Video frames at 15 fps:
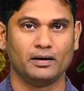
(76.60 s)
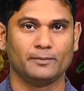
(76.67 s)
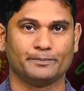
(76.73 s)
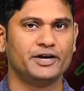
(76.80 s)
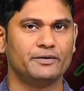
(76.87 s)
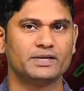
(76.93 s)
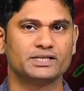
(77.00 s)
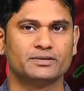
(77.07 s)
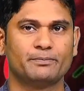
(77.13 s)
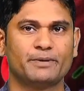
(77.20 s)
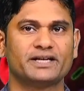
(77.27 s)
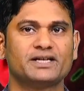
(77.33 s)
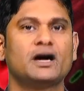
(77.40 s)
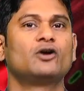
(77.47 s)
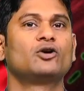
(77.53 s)
Here is a
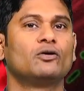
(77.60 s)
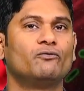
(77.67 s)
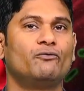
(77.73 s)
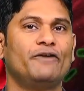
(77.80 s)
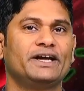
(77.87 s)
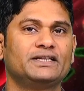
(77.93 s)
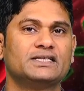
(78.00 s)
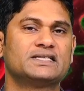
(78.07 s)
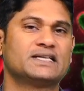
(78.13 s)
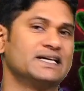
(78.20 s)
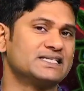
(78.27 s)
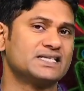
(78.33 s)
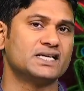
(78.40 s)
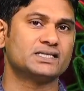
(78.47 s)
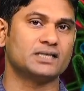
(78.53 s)
breakdown of where these
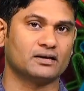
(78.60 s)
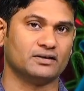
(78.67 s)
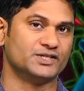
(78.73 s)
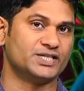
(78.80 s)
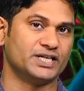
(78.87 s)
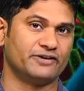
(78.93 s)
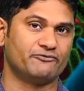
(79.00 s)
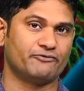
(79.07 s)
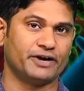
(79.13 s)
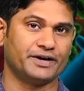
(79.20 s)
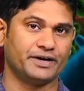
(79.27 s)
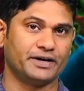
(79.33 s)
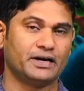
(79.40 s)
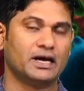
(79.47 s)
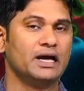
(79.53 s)
cases are
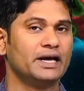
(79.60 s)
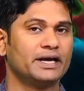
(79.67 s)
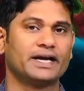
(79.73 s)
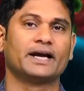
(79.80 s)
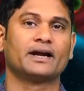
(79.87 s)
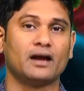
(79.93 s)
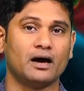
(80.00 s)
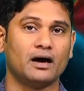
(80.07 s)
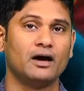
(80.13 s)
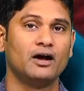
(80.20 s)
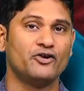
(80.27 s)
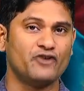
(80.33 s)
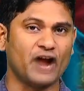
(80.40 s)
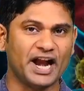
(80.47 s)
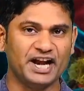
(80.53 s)
concentrated. Kerala,
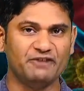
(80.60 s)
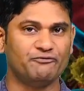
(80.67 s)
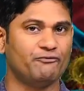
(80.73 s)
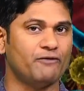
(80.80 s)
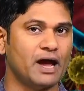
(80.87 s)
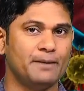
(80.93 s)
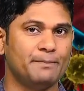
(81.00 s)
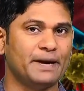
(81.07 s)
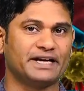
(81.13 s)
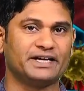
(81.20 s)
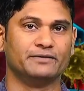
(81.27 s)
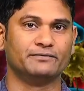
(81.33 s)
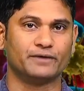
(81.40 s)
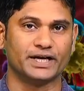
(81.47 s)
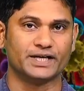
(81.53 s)
95
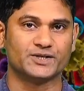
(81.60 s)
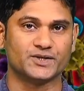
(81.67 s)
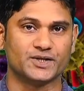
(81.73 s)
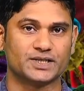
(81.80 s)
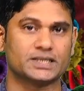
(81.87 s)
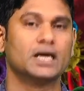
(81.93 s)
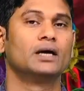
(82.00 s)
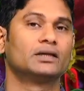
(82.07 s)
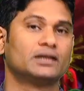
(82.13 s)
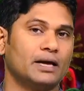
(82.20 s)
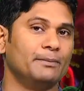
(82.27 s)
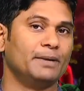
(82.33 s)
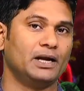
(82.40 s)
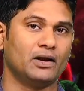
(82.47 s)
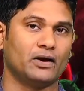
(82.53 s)
active cases.
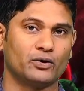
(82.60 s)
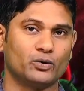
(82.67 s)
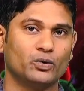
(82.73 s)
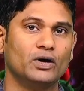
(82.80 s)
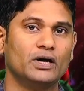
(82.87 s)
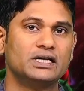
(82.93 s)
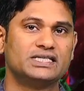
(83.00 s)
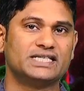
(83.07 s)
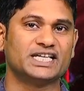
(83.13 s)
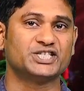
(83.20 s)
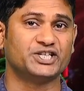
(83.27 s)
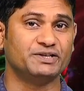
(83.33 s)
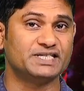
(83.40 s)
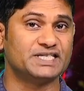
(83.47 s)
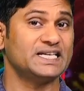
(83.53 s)
Tamil Nadu,
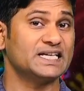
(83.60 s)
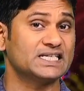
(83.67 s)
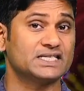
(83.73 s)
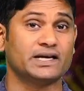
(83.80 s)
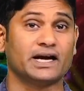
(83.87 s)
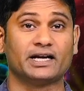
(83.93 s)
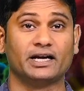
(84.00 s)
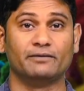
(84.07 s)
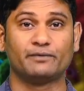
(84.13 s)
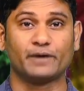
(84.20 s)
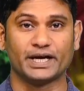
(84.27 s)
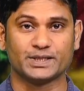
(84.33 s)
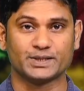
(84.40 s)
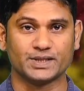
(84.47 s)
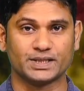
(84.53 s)
66 active
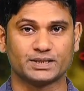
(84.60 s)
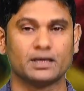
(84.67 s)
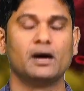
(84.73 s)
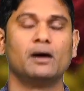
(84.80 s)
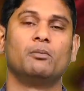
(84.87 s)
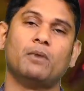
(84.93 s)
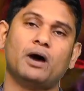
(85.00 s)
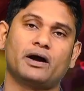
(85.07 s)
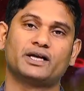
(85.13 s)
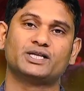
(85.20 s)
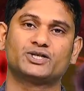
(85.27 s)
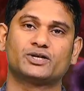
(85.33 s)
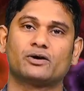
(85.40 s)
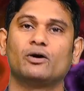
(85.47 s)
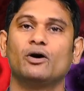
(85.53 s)
cases.
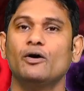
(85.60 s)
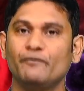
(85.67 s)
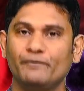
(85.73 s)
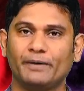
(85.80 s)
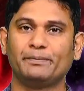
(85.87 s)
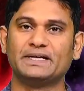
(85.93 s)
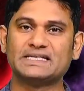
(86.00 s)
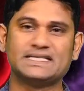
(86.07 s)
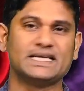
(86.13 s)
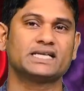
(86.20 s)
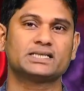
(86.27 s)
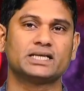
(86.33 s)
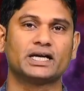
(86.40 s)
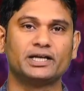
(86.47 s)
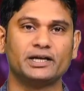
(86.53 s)
Maharashtra,
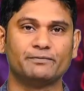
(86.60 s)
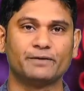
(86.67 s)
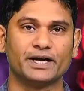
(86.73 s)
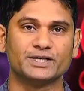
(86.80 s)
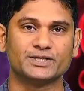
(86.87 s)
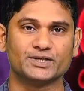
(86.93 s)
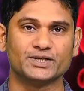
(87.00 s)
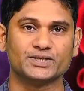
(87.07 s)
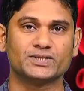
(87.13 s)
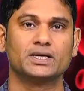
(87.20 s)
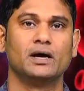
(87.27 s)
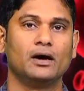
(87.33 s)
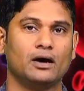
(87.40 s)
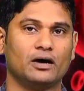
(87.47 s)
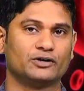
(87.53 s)
56 active cases.
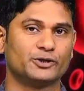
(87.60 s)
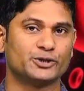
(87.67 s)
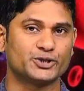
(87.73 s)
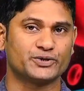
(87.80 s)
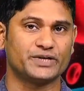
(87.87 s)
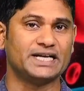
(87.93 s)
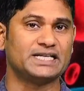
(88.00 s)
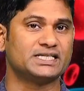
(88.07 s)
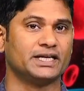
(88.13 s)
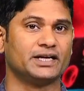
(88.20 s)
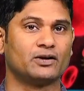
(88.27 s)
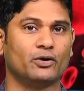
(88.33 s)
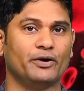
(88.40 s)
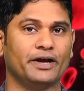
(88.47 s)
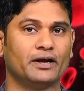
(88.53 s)
Other states
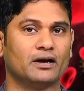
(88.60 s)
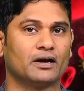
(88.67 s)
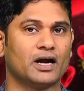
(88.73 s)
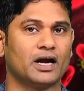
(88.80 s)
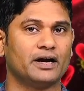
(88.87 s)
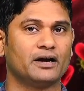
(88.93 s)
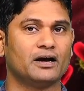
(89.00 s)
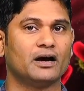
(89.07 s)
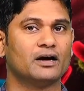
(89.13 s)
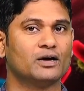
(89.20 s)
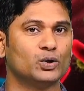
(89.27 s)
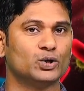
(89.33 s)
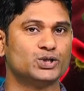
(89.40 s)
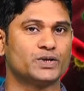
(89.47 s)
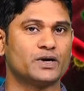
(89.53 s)
including Karnataka,
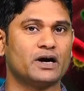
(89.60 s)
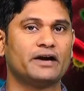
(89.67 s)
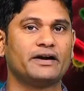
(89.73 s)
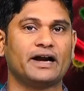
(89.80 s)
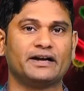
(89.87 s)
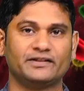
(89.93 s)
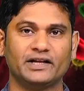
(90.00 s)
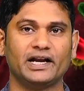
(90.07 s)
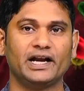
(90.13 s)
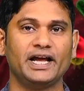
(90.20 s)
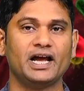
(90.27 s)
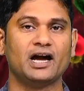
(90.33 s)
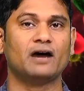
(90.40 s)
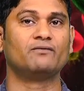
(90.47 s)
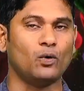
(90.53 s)
Gujarat and Delhi
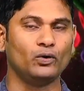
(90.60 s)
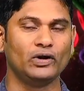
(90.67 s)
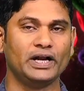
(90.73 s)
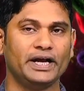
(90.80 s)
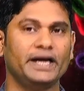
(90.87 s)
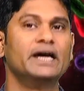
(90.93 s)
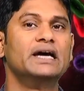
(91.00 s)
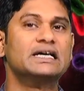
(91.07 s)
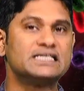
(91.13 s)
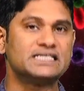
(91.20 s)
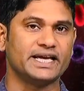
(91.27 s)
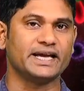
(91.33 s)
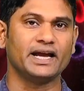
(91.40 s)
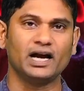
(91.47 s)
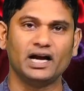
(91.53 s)
have only
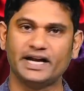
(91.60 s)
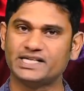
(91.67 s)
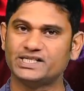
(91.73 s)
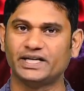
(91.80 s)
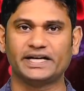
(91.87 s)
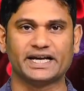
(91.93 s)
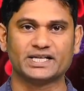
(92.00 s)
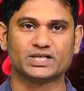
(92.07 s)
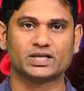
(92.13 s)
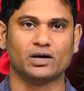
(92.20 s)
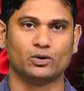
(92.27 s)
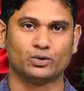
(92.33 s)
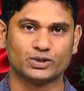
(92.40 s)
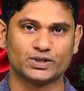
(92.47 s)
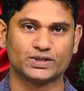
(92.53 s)
single-digit case
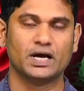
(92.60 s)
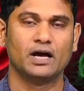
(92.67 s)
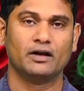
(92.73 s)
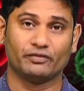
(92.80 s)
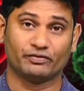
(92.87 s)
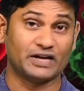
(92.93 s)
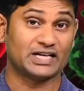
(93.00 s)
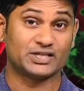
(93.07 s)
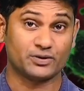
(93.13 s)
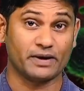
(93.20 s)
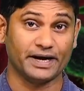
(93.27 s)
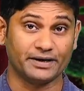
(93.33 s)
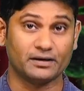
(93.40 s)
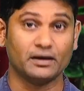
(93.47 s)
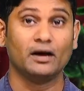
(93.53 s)
counts. That's
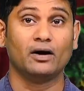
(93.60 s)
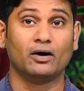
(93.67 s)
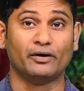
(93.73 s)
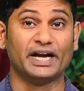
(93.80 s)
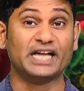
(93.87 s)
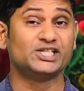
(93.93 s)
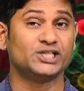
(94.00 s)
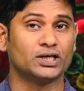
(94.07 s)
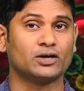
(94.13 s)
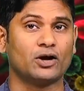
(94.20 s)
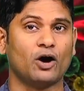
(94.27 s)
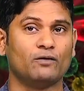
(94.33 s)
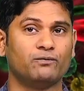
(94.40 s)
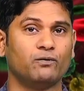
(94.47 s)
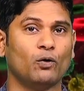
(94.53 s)
right, a nation
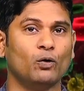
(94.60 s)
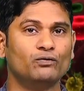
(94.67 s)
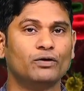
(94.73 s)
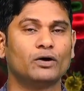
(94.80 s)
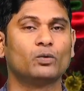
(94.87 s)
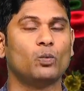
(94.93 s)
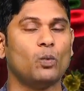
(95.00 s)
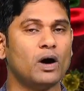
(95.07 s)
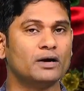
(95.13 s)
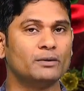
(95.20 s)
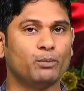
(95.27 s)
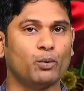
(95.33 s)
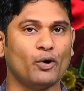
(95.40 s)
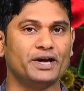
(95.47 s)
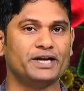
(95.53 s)
of over
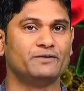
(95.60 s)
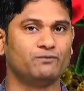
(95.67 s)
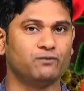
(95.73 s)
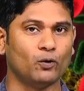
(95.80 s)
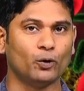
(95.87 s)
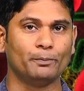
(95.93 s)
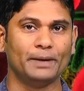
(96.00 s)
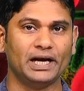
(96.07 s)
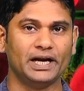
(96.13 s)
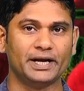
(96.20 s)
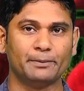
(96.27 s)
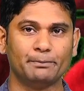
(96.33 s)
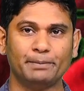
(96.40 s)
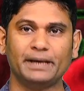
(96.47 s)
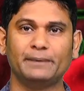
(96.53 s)
1.4
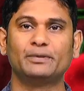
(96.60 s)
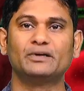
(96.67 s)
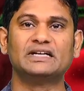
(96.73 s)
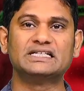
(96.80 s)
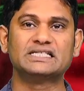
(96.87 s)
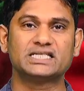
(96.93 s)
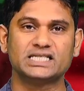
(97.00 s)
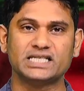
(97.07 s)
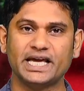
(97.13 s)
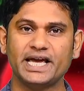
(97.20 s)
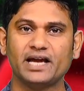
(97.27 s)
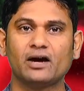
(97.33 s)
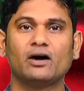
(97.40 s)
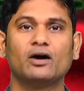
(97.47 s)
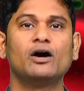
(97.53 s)
billion people is
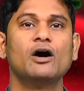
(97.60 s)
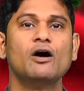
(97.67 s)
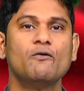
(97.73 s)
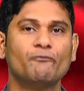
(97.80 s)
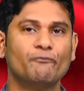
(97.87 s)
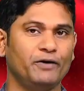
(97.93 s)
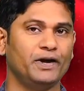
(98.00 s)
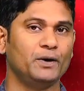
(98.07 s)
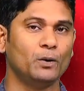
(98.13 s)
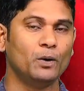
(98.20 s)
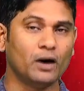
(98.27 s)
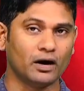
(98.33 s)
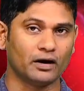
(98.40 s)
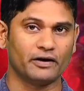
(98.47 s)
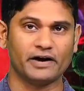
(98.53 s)
seeing a few
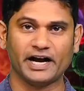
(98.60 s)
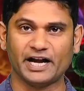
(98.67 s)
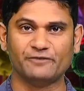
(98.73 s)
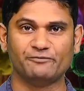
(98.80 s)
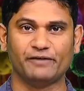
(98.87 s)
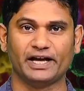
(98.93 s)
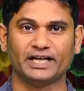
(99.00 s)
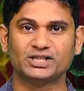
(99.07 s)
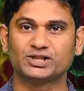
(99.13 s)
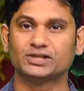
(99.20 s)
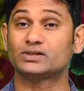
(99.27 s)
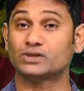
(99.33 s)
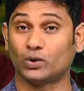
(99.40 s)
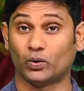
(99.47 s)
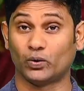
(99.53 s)
hundred
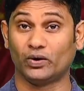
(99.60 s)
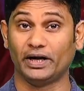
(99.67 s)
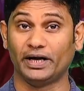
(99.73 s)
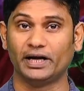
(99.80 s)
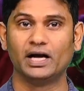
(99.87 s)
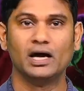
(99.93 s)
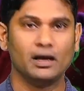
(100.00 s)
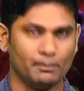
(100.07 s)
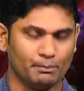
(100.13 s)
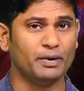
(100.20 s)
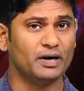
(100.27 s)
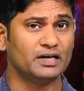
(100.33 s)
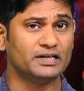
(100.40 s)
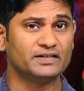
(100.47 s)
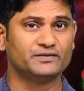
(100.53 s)
infections only.
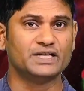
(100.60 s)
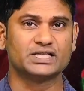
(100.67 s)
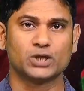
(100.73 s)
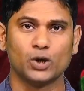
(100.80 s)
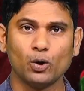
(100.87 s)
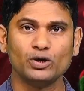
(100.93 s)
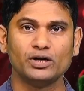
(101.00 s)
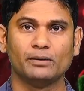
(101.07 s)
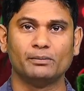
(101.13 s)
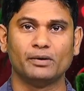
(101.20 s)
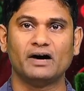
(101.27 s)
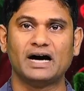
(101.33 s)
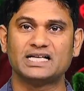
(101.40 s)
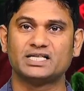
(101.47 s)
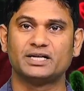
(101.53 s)
But this low number
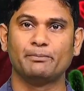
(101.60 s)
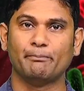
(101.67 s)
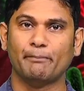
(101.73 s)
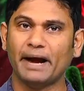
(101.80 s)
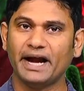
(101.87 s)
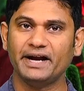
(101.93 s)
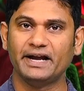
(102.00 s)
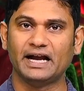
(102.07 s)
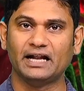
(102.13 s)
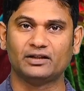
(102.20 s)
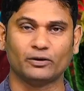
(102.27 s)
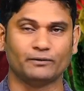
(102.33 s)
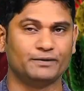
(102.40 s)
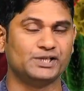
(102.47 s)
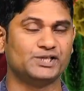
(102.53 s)
hasn't made health
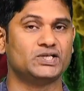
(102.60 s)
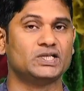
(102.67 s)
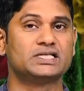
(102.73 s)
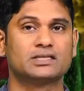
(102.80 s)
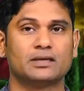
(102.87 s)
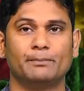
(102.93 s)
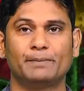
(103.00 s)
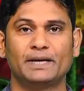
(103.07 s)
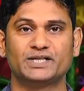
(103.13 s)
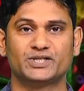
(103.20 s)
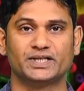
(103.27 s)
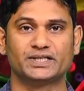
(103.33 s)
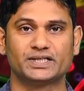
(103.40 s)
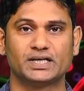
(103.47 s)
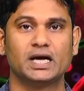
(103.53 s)
officials
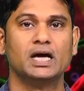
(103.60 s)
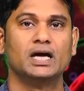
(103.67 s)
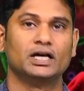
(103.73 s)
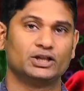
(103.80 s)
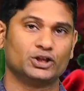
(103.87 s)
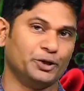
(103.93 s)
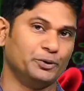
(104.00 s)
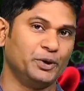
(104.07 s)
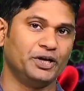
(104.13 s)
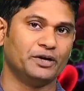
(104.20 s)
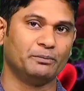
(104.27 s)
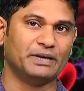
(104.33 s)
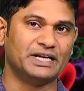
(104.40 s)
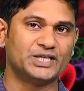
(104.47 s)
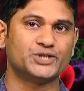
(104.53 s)
complacent. The Union
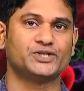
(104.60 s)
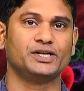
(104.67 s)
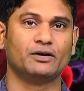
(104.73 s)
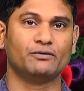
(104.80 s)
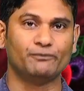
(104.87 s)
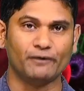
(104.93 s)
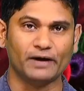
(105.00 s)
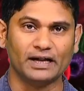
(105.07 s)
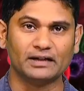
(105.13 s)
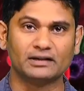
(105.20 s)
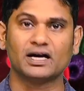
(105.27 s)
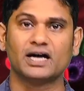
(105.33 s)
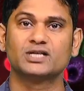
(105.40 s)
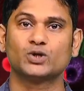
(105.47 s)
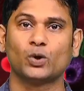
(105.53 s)
Ministry of Health
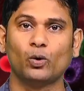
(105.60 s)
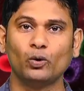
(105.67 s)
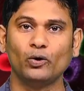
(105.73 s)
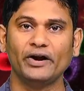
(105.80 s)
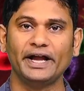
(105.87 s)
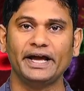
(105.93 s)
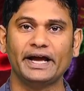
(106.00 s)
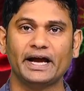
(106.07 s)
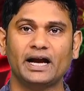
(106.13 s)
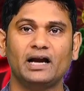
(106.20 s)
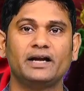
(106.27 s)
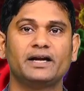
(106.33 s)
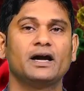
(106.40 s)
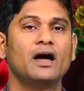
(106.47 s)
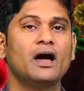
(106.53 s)
has already
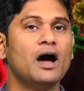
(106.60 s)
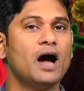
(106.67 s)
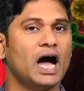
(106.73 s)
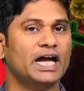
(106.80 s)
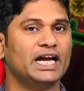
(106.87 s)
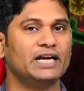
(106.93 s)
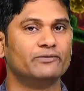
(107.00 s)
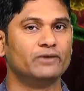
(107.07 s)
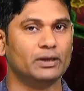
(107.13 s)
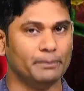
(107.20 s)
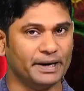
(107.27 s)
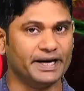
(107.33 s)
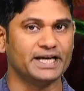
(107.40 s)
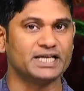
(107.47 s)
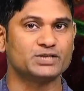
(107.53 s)
held high-level
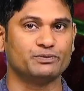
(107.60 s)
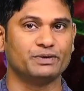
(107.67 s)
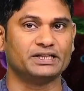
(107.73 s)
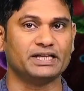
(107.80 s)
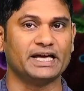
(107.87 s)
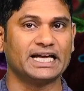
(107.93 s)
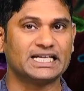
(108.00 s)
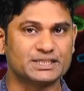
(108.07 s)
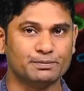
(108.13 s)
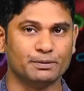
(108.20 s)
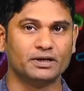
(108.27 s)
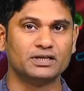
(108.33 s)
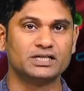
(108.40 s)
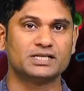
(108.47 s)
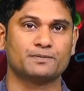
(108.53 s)
meetings with
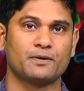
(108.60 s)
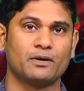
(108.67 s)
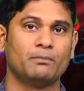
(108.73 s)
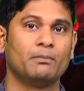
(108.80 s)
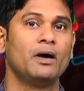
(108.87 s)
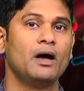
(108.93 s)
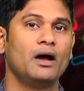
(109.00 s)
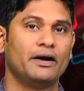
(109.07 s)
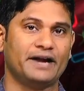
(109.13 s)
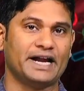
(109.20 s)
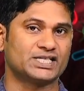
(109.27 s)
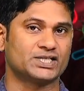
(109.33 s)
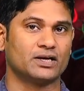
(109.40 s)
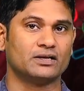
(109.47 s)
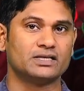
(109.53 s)
experts from
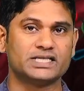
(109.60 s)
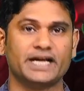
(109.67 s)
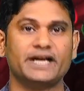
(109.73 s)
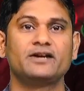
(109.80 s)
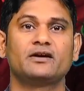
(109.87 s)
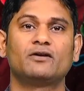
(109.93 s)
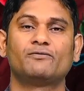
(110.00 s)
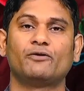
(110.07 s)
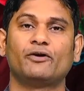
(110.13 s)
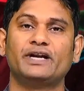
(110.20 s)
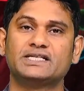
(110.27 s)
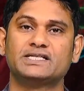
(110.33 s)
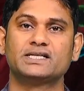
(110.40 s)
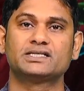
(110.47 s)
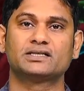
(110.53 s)
National Centre for
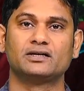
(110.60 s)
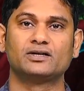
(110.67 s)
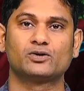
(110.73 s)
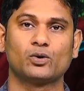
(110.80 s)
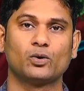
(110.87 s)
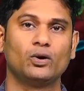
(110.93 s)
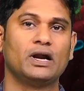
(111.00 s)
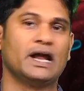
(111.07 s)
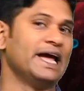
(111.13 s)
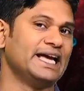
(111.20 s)
Disease Control